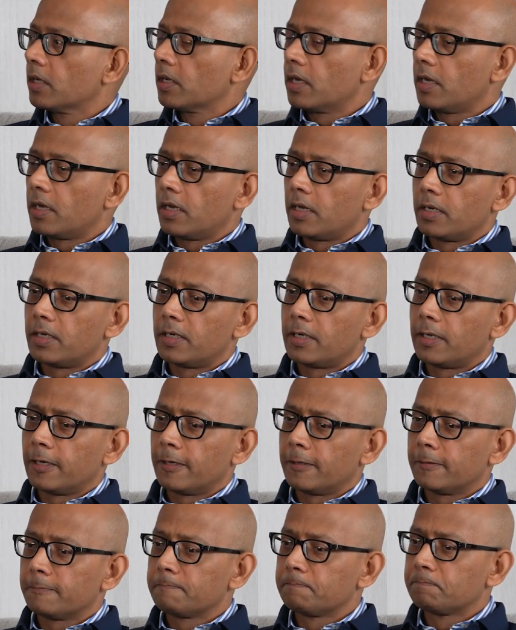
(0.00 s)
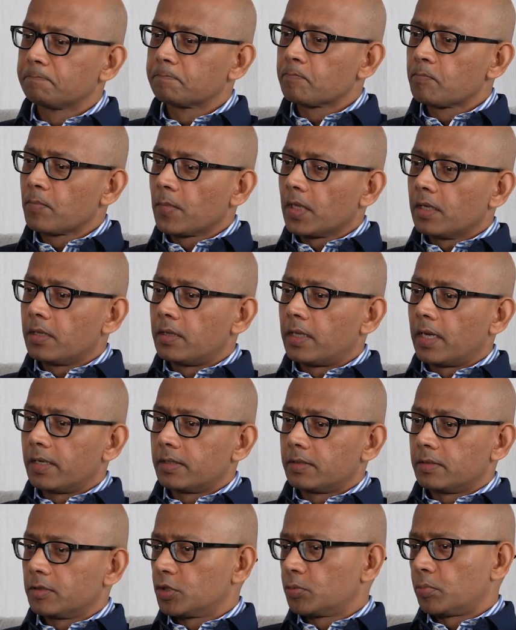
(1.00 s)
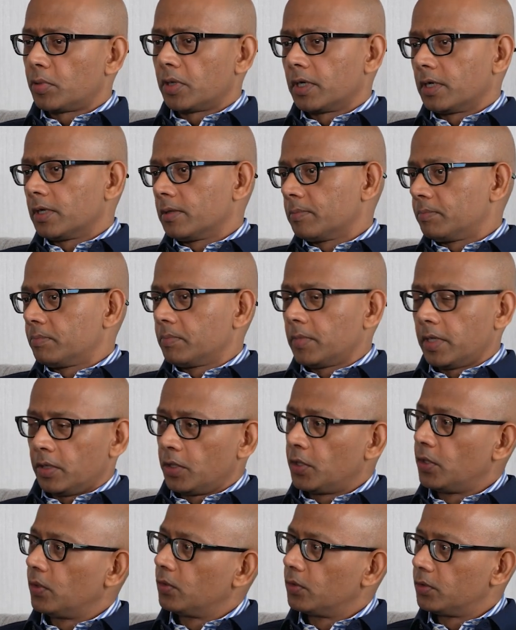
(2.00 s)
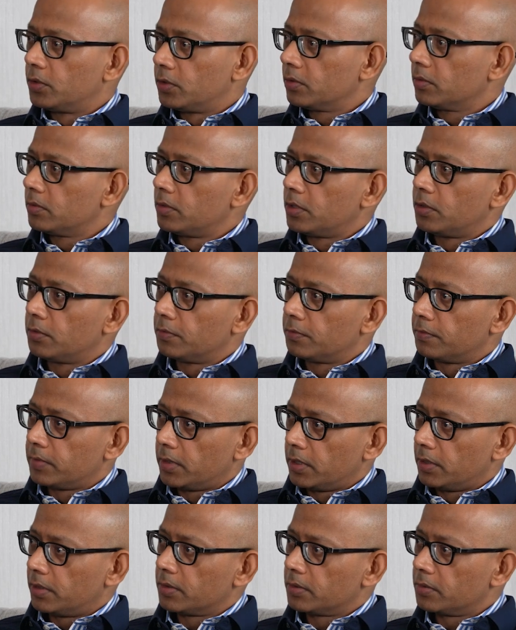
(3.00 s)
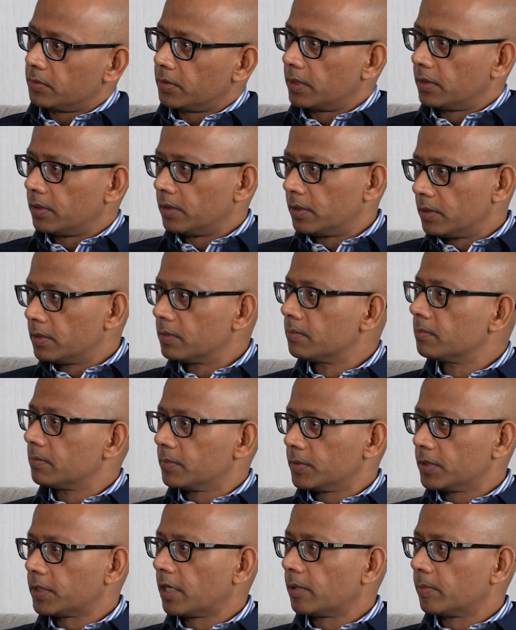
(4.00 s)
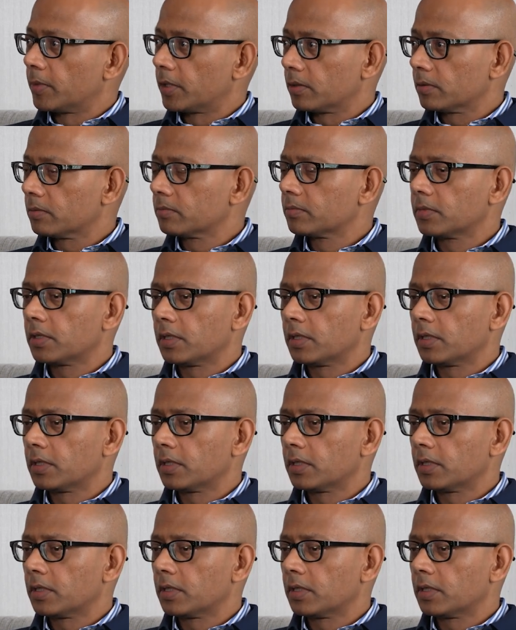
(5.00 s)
And that sprung up a huge new industry in cyber